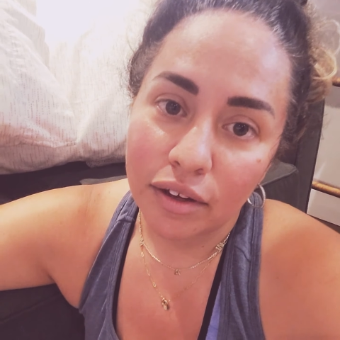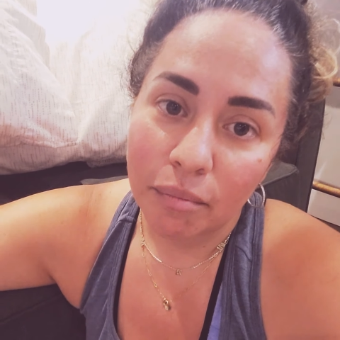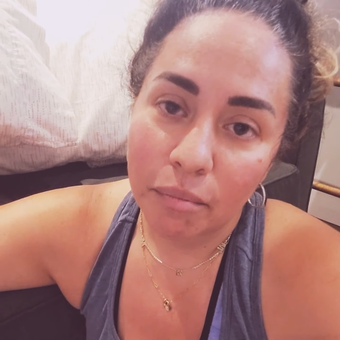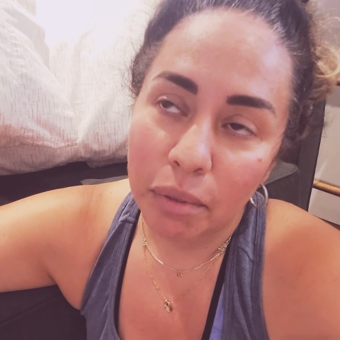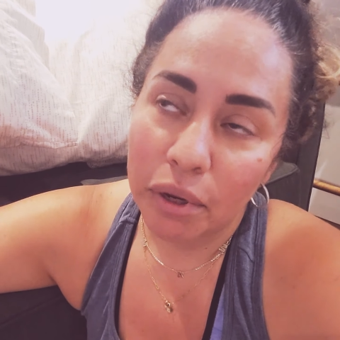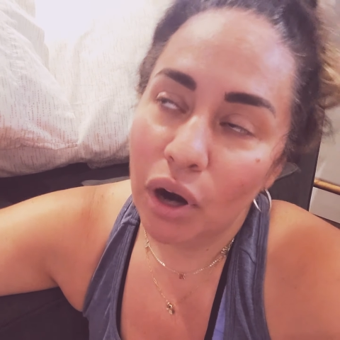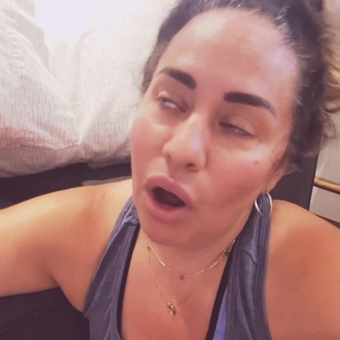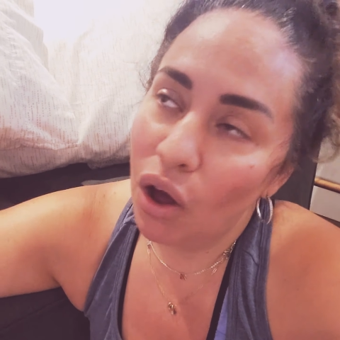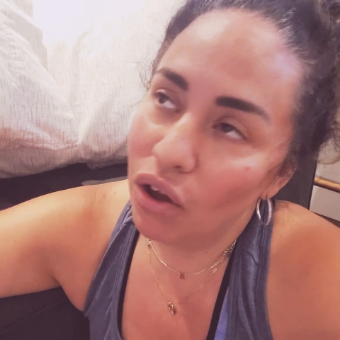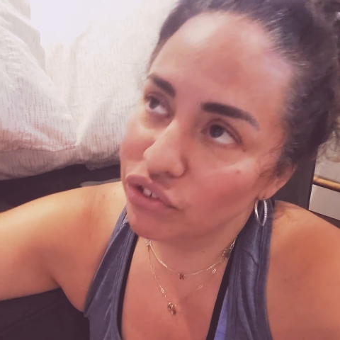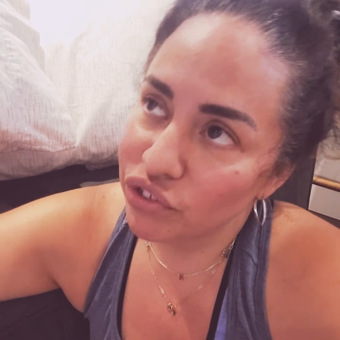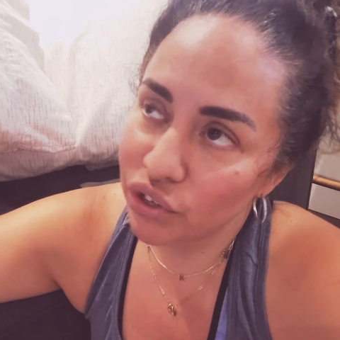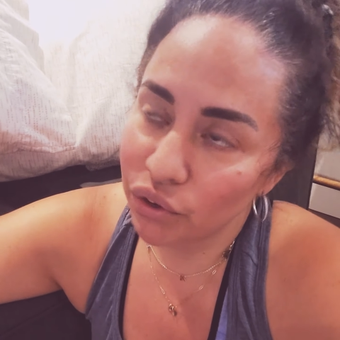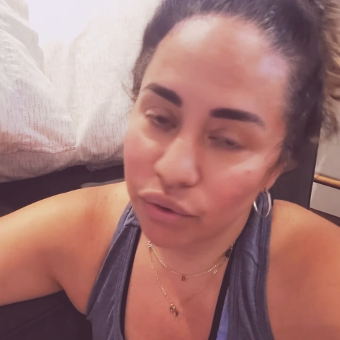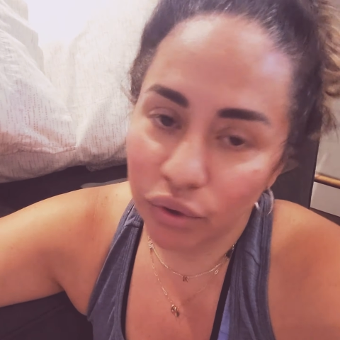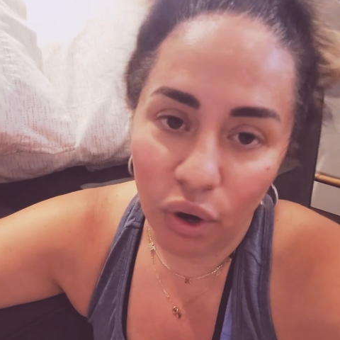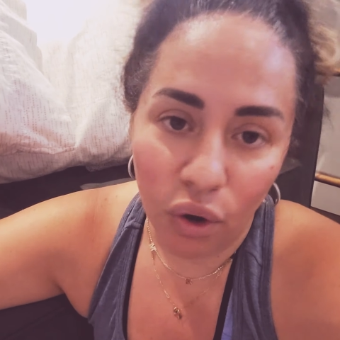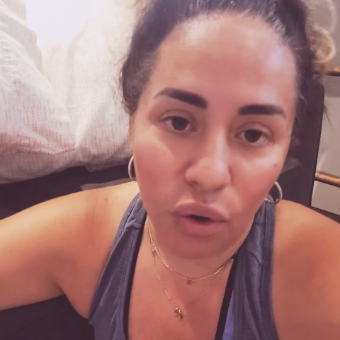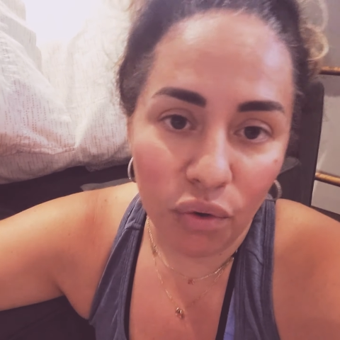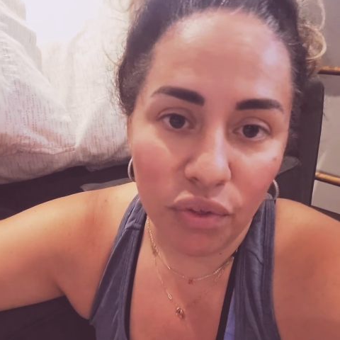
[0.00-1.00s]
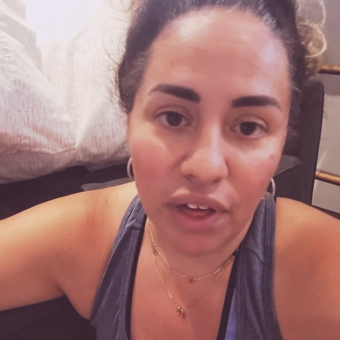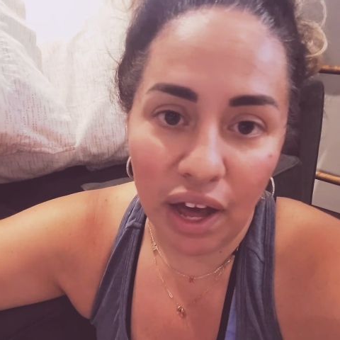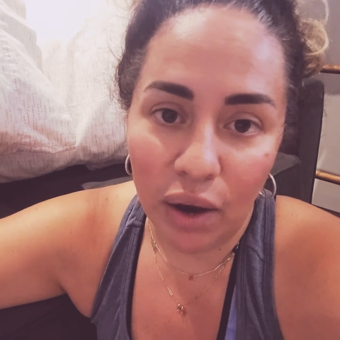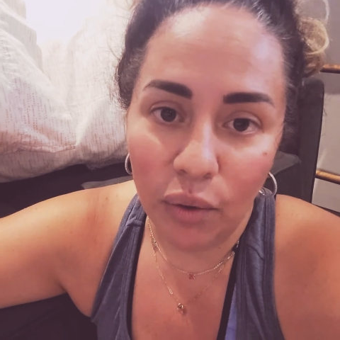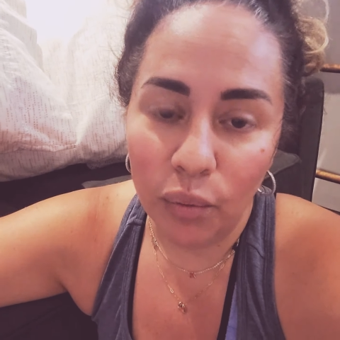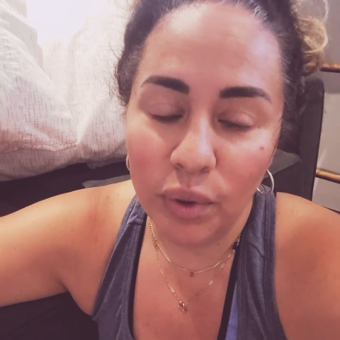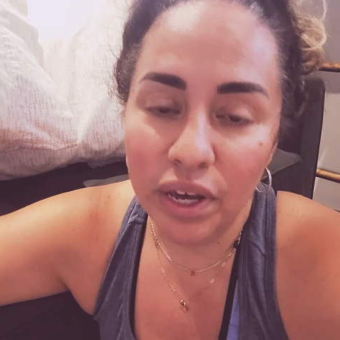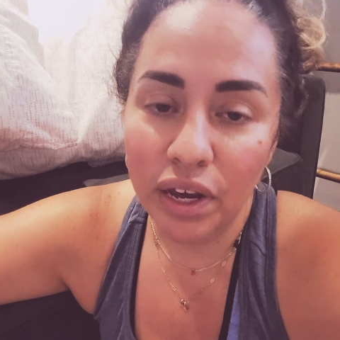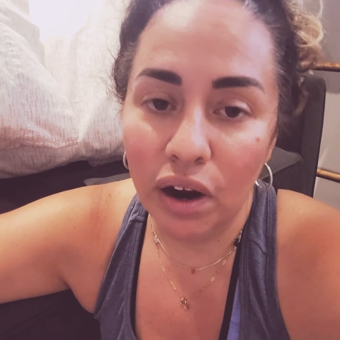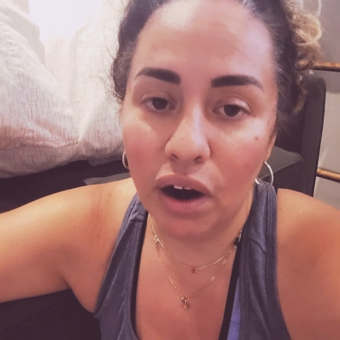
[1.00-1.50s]
but also know
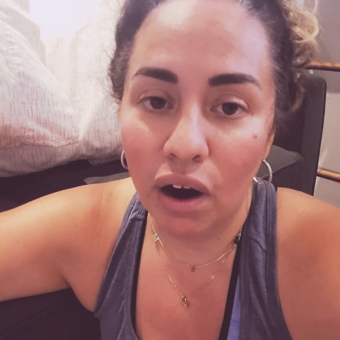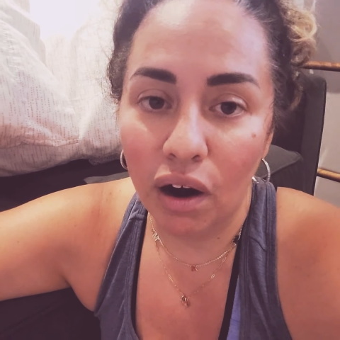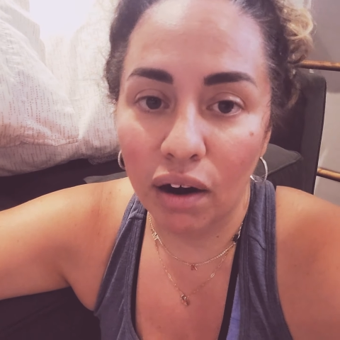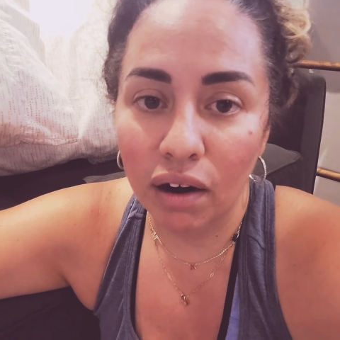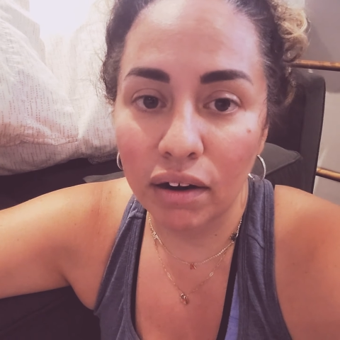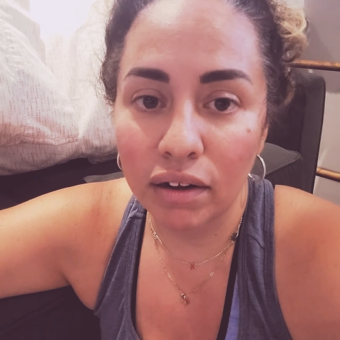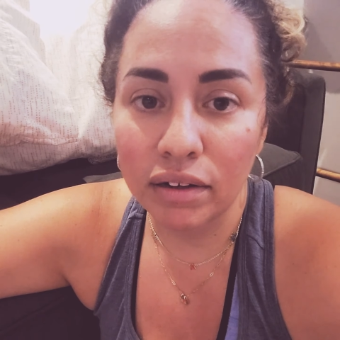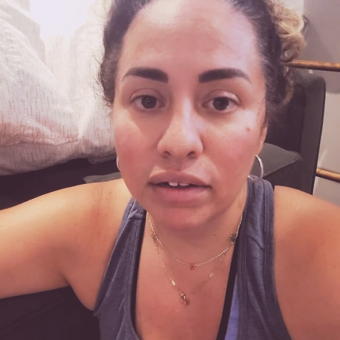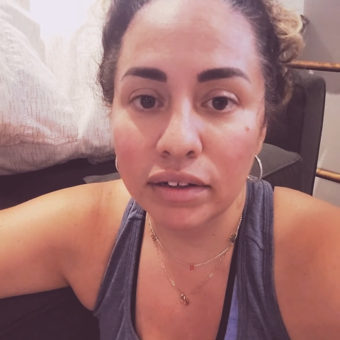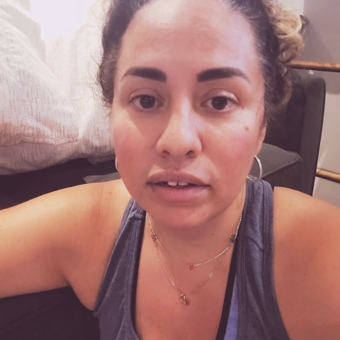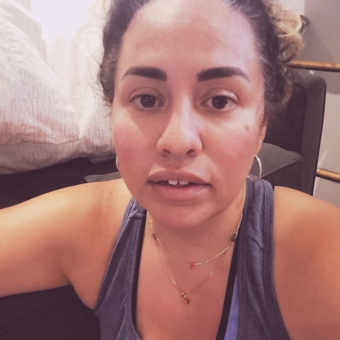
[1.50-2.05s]
that we are